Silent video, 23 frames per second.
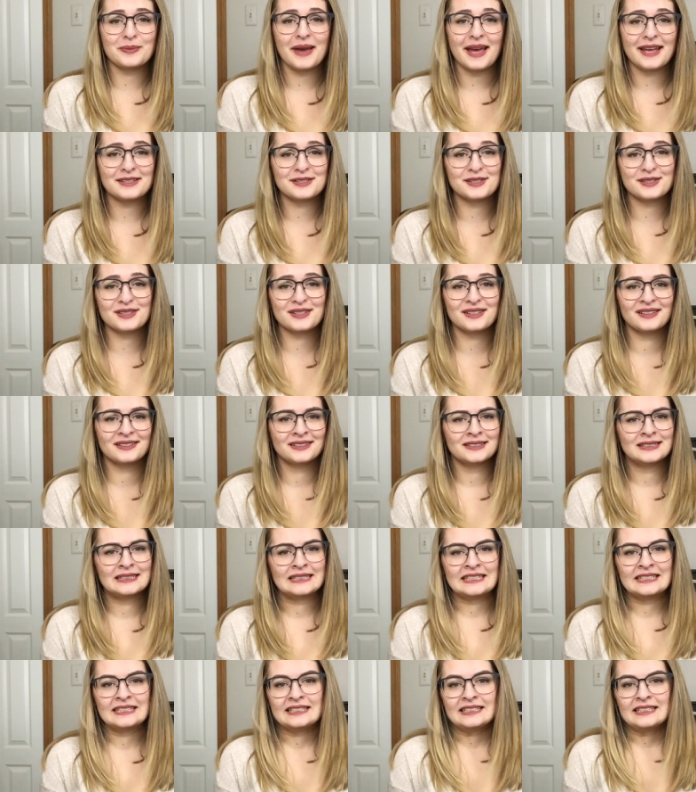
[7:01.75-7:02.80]
past
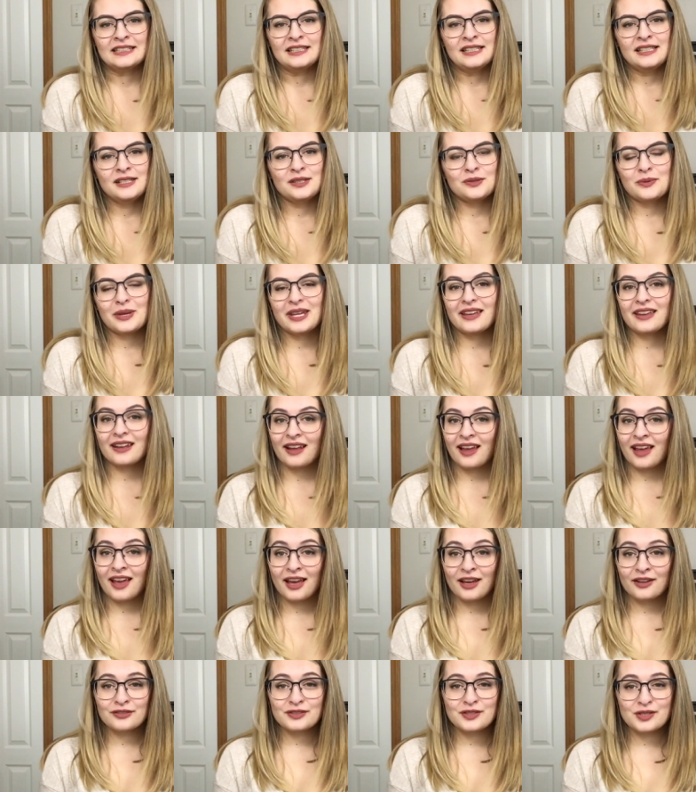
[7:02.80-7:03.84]
week and a
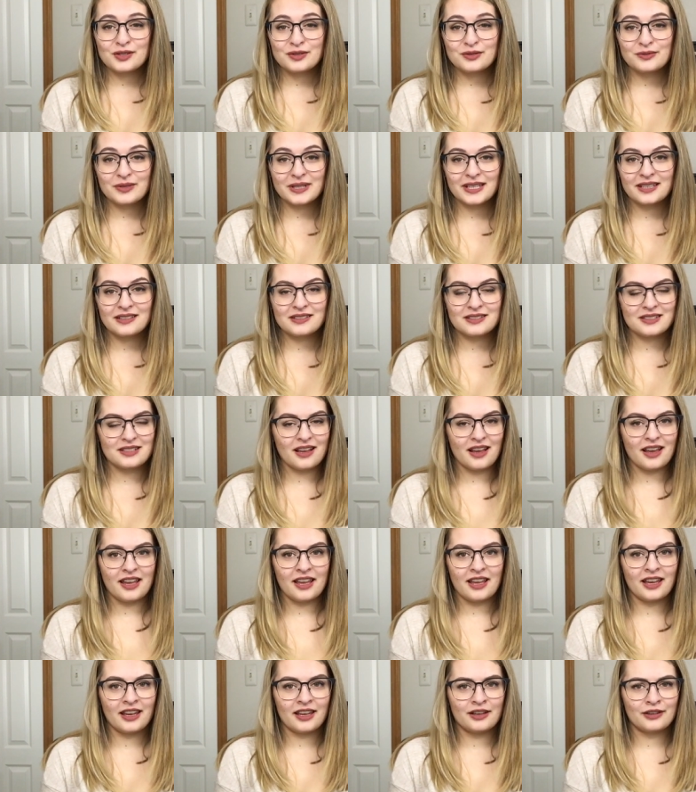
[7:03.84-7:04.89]
half, 2 weeks, I
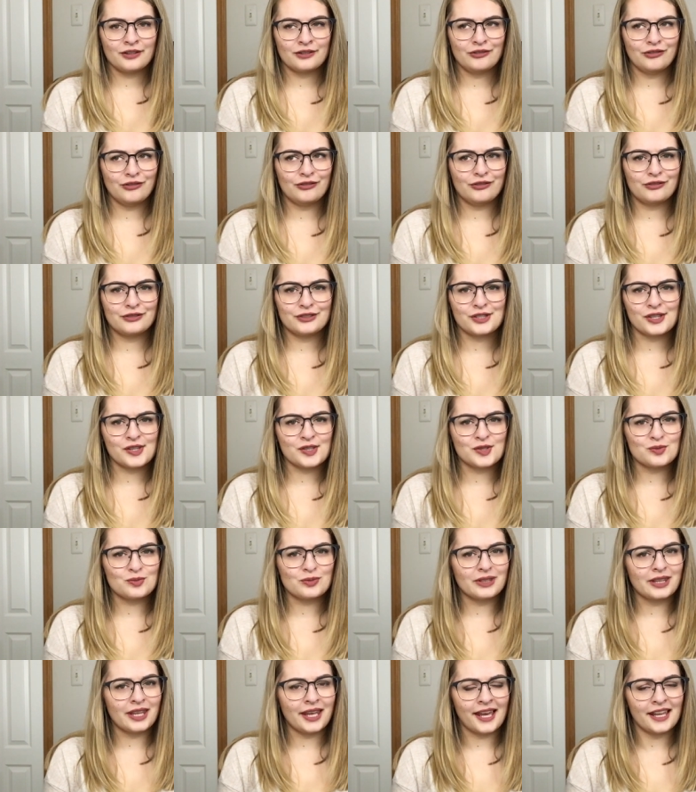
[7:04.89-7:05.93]
have
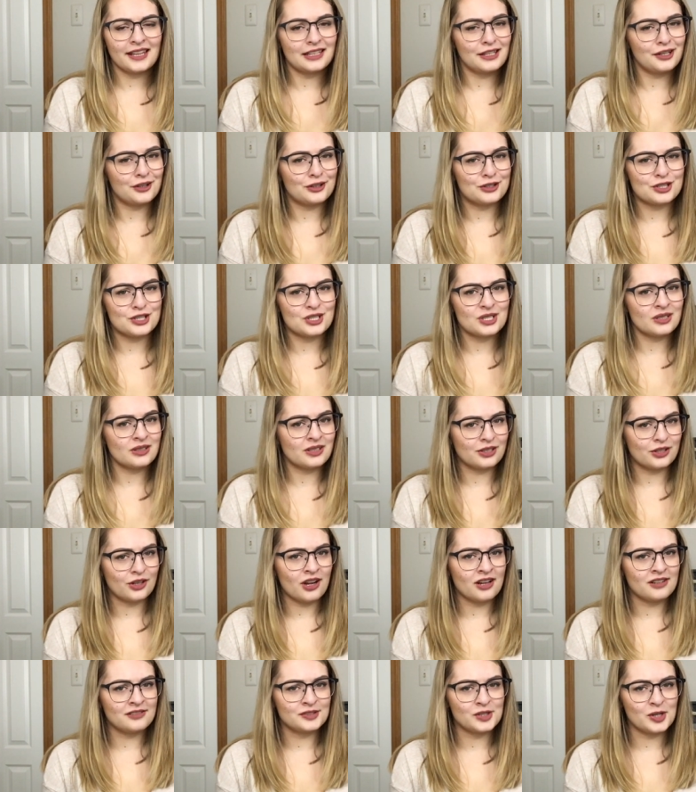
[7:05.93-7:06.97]
just really had the urge to
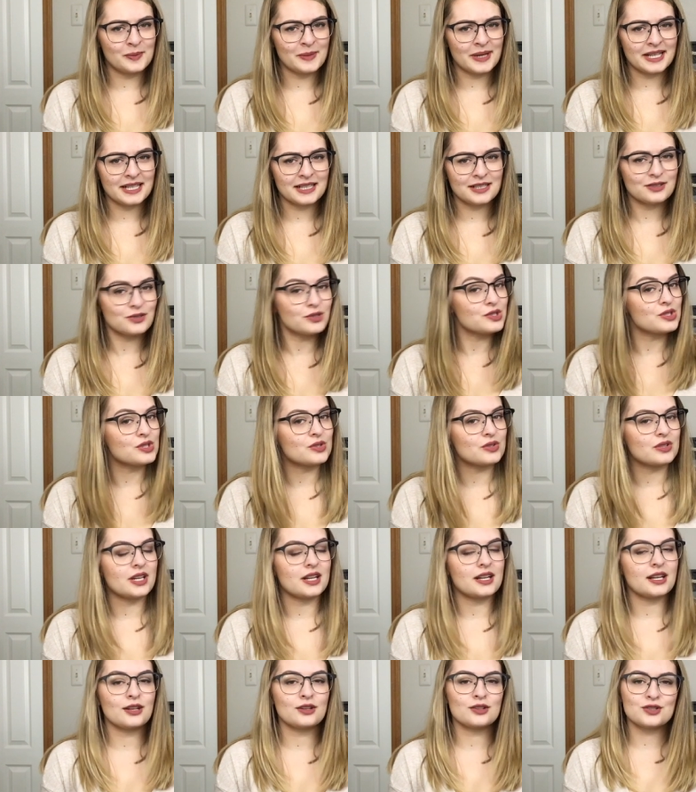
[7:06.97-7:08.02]
clear off all my needles so
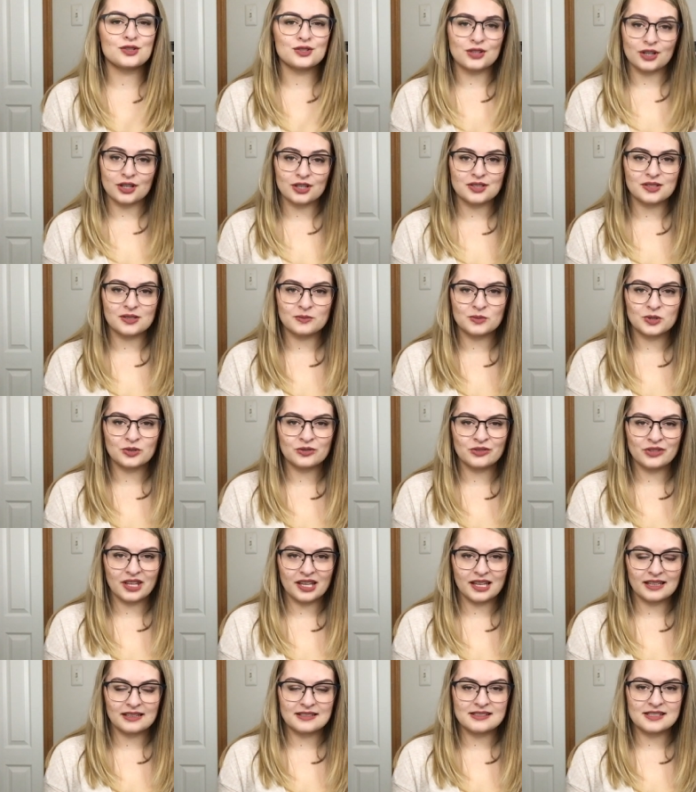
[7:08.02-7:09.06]
that I could start some new
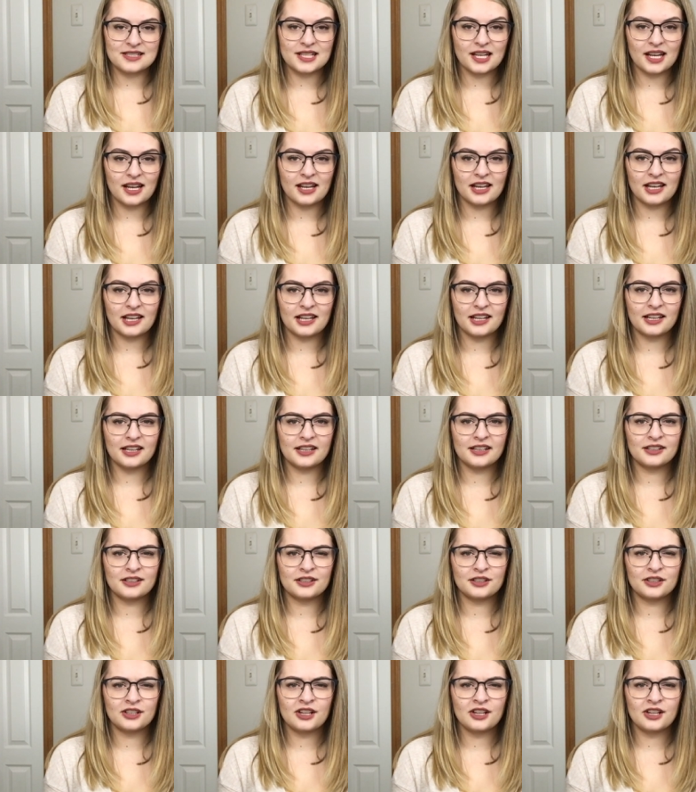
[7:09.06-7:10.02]
things. I